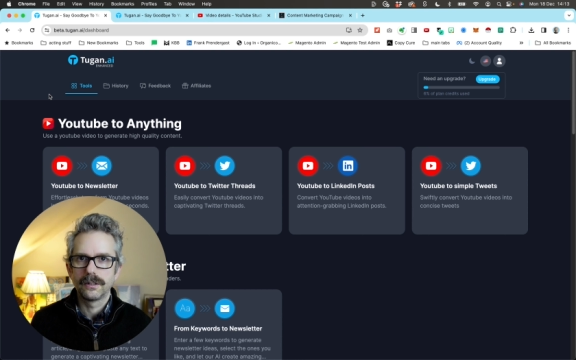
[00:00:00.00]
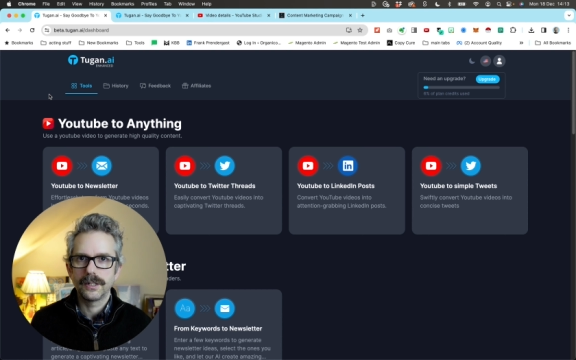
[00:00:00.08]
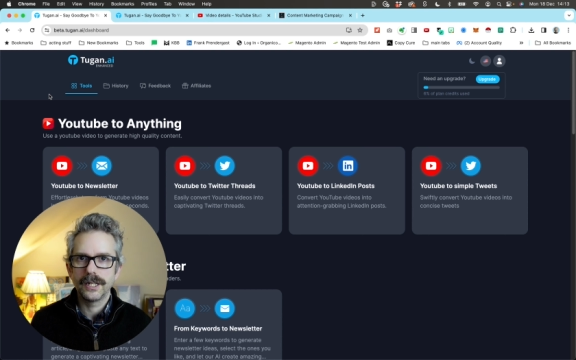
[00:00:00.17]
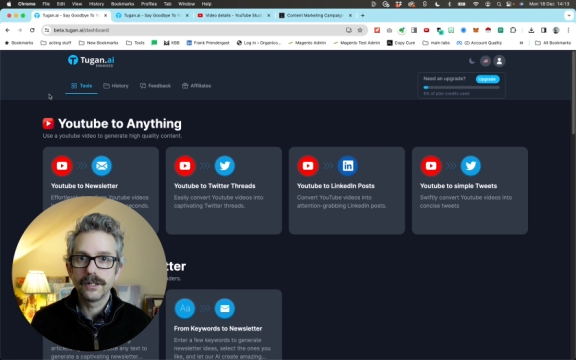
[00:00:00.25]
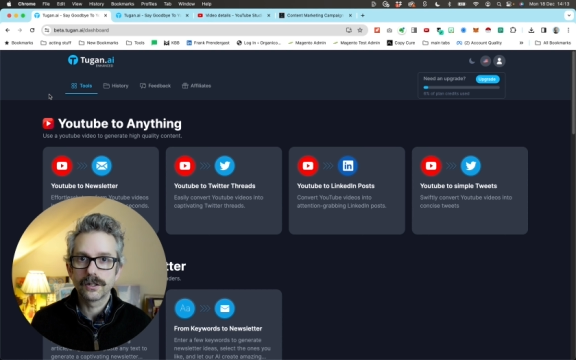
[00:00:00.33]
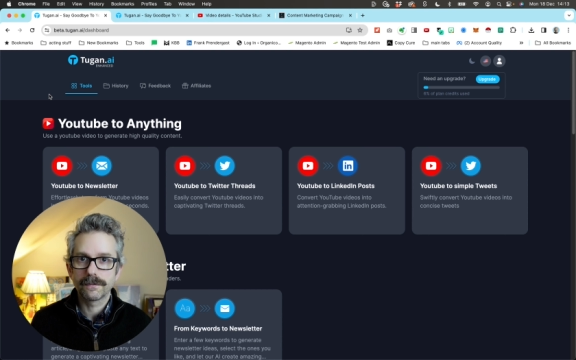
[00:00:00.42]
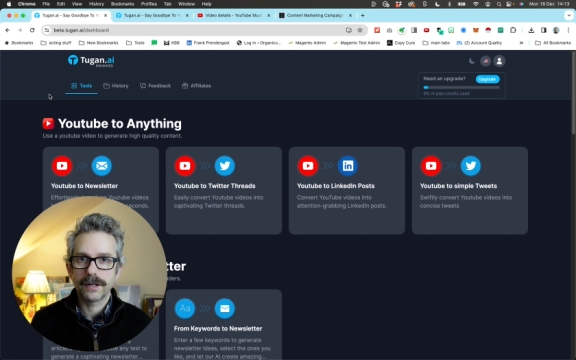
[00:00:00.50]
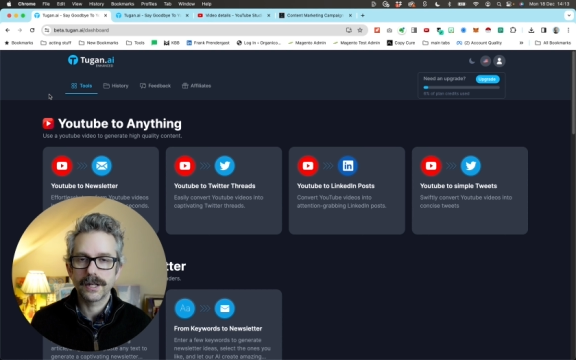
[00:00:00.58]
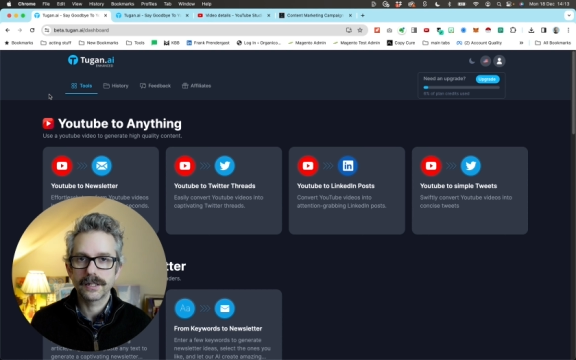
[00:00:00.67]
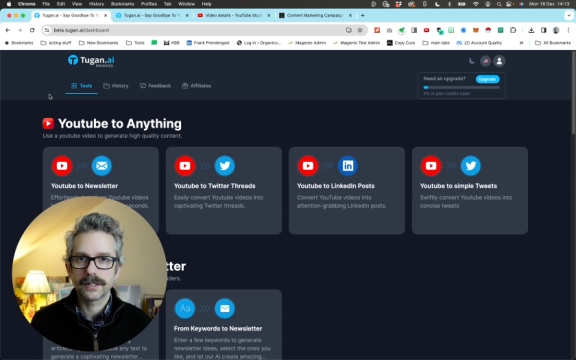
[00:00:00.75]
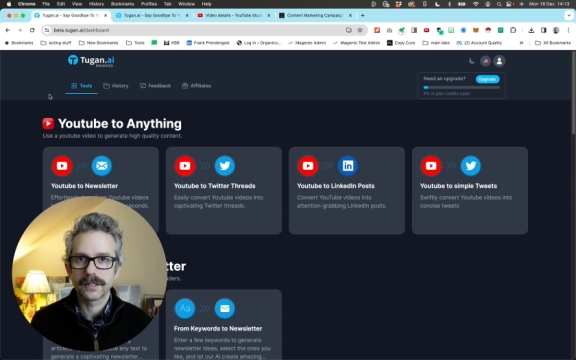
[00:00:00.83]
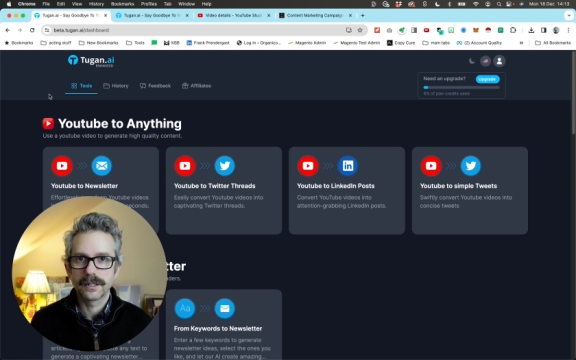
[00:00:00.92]

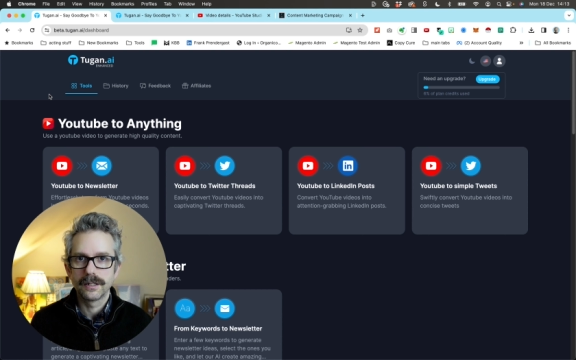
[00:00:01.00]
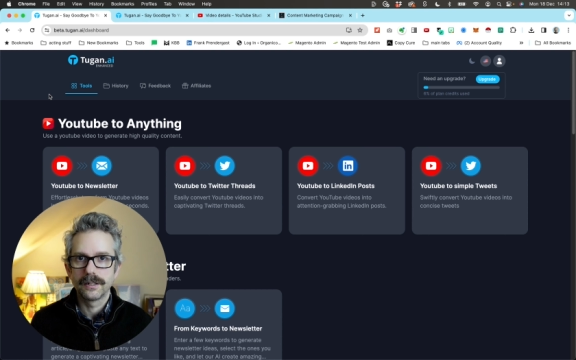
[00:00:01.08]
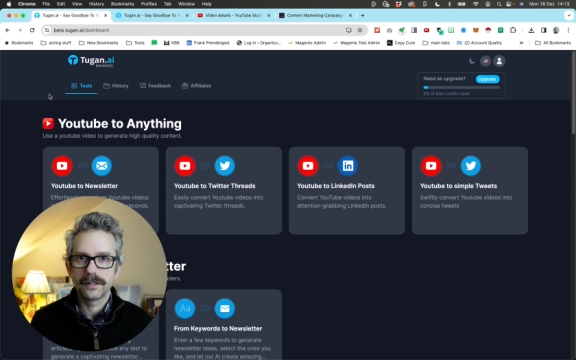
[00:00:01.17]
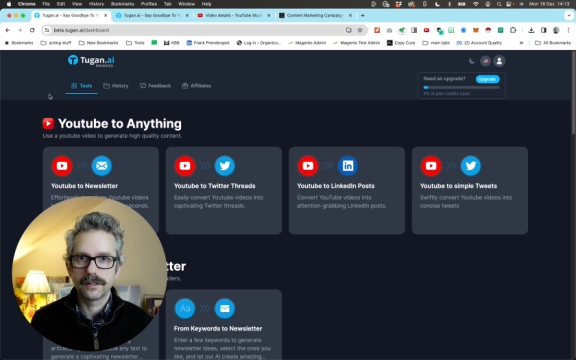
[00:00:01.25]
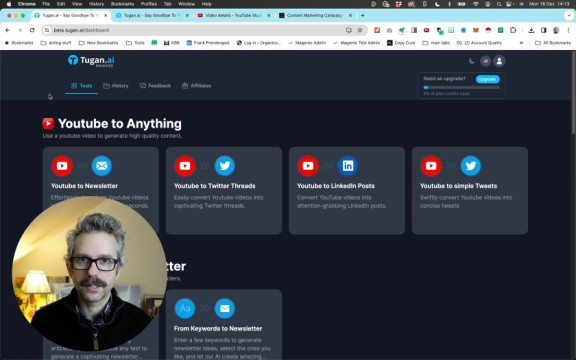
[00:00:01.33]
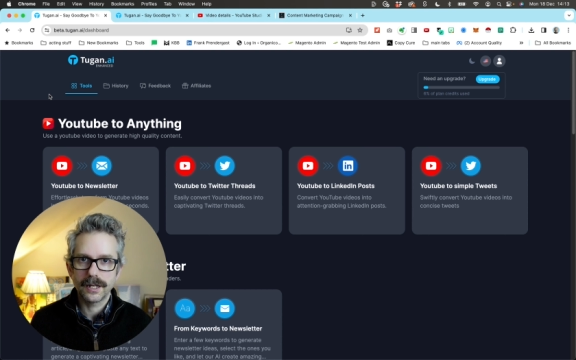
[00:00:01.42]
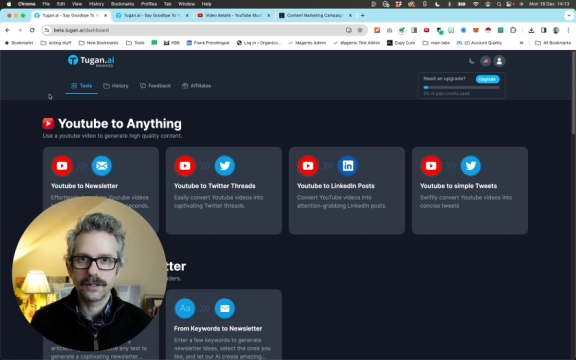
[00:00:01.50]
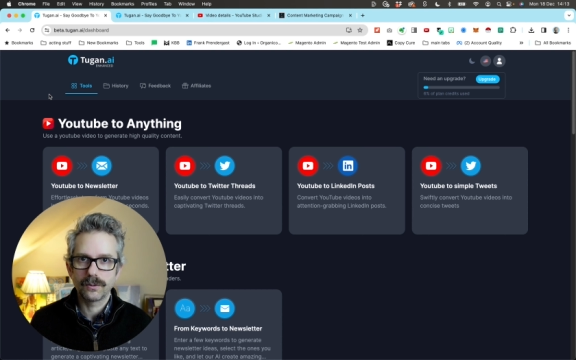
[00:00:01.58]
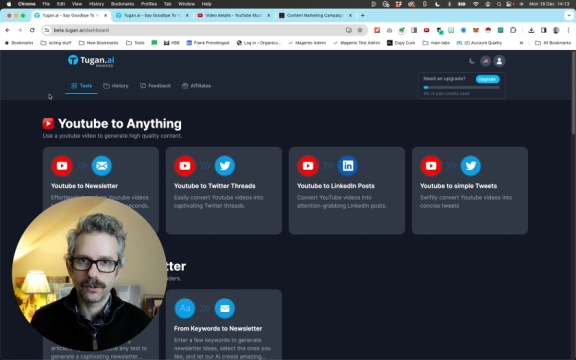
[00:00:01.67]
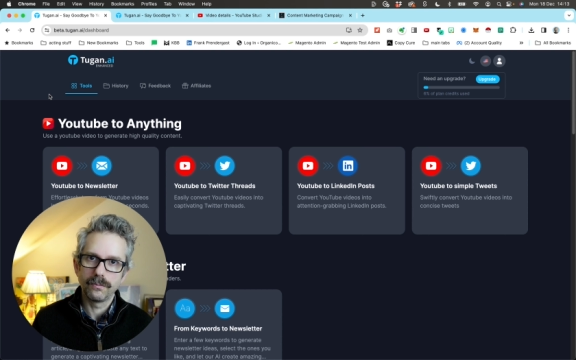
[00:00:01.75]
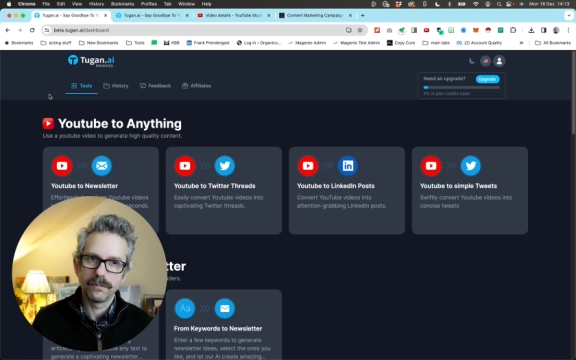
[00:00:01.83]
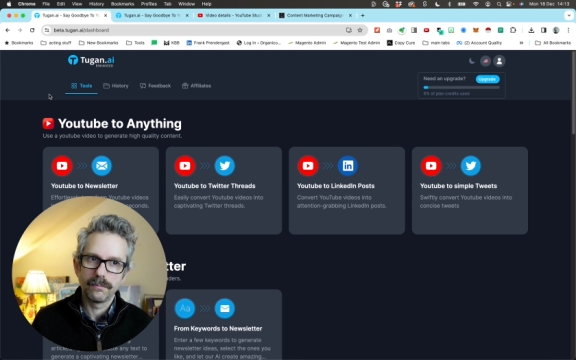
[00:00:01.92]
interface to say
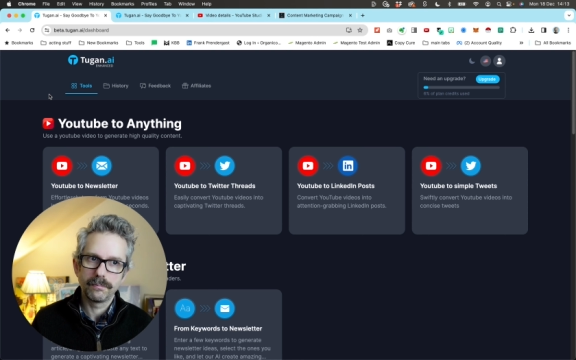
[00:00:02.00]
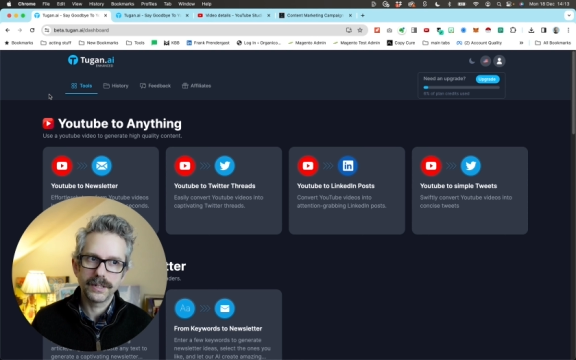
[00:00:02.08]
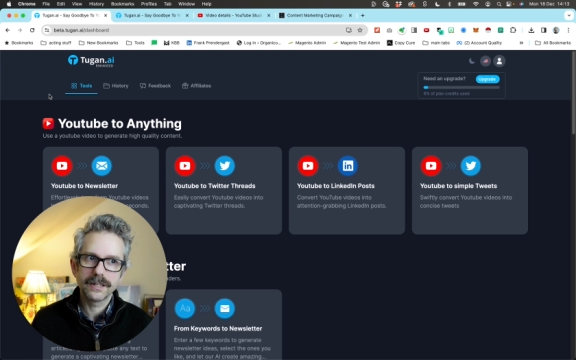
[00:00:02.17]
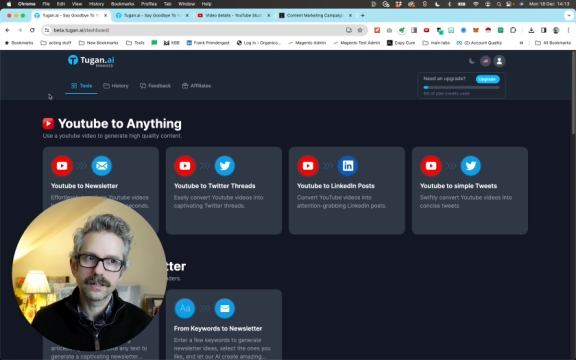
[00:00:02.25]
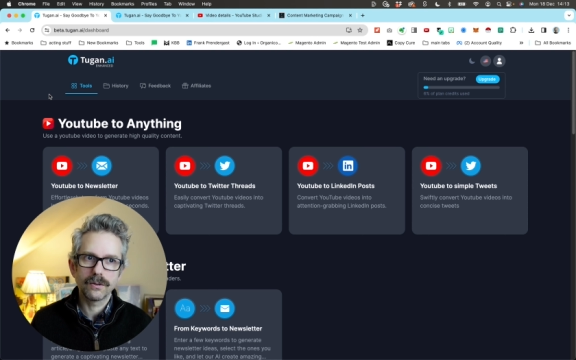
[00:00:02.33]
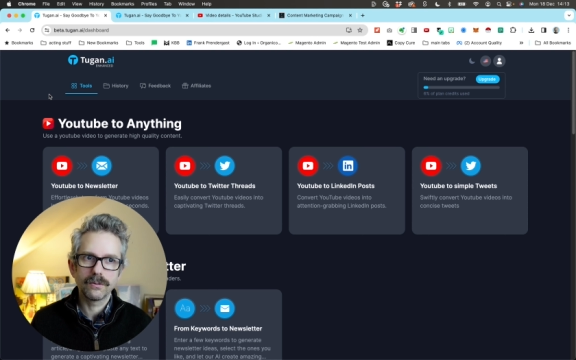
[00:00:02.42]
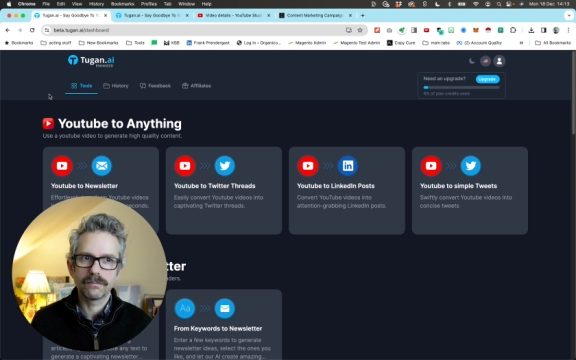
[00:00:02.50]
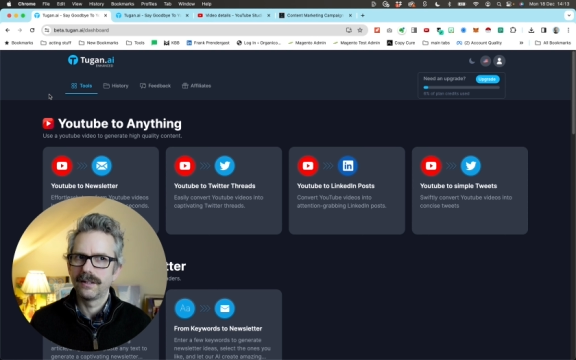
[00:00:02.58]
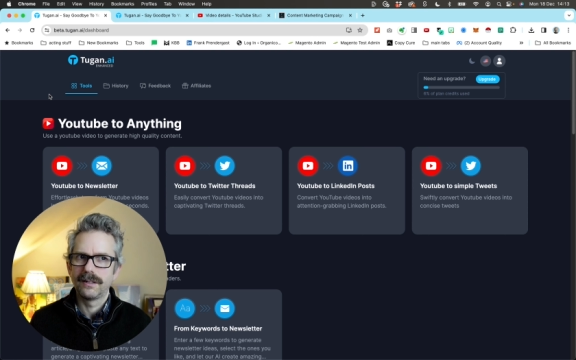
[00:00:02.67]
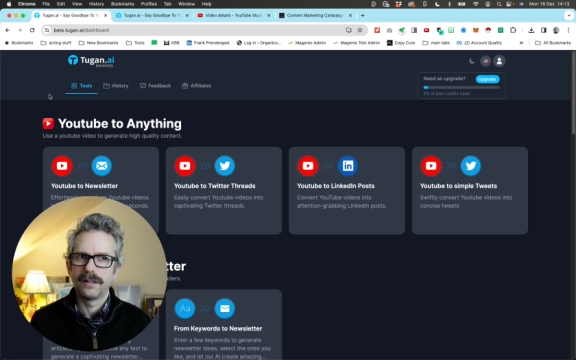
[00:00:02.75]
to it, please don't